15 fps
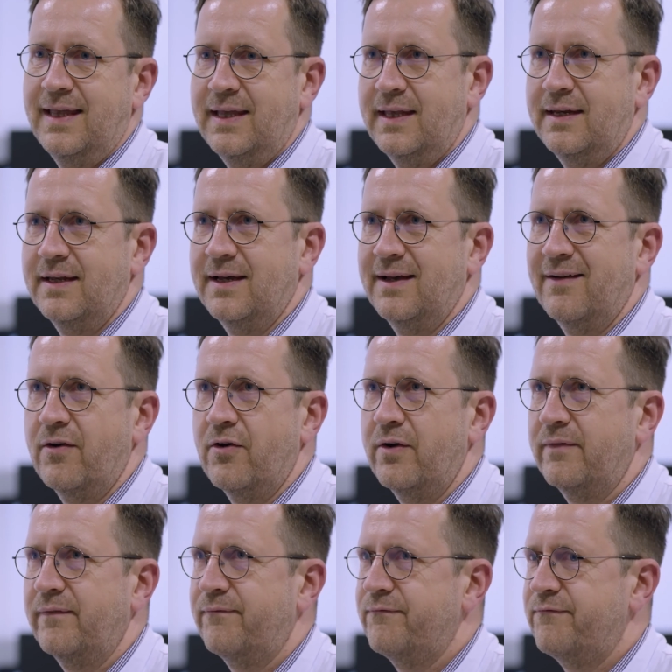in a
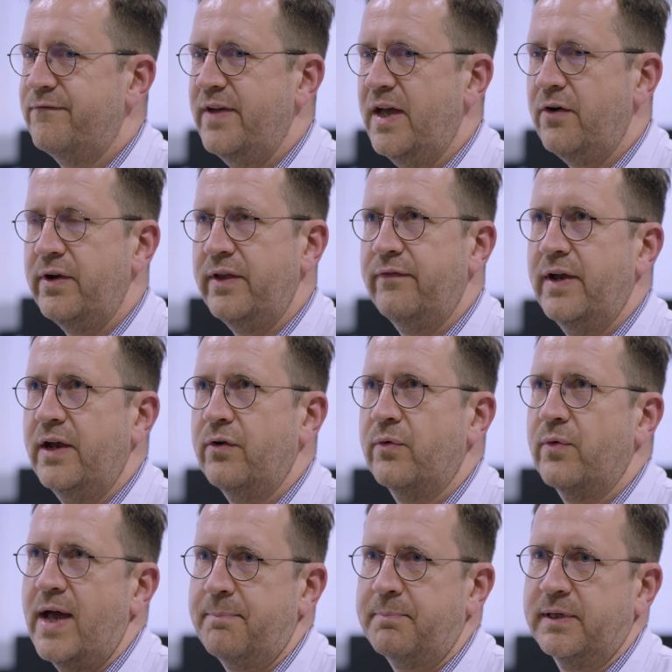very, very
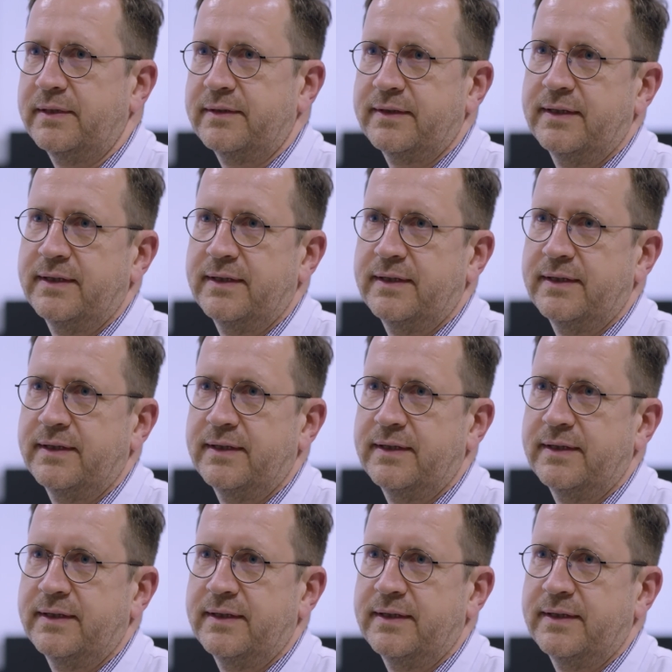rapid